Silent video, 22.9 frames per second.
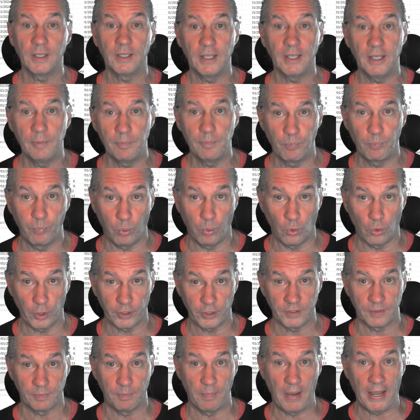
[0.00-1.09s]

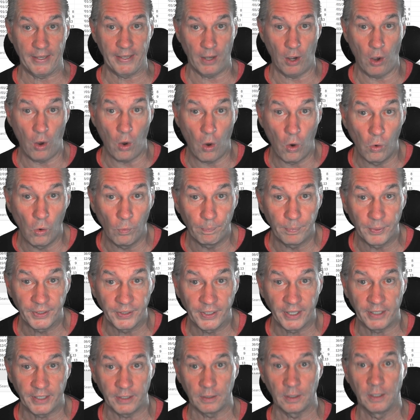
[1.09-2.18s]
import by
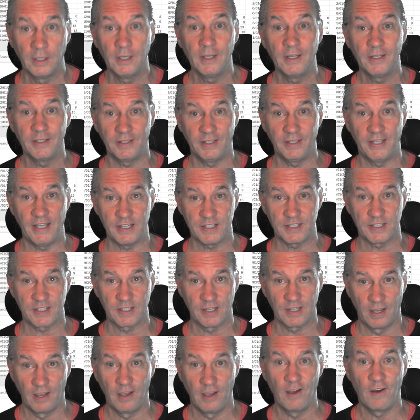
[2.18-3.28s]
opening this
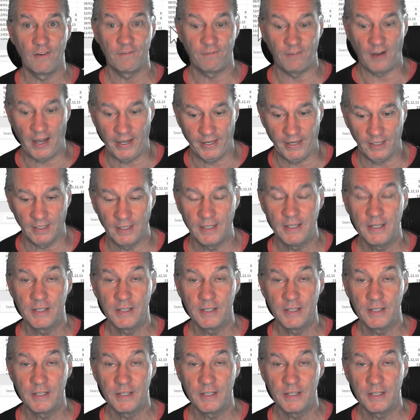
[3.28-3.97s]
file.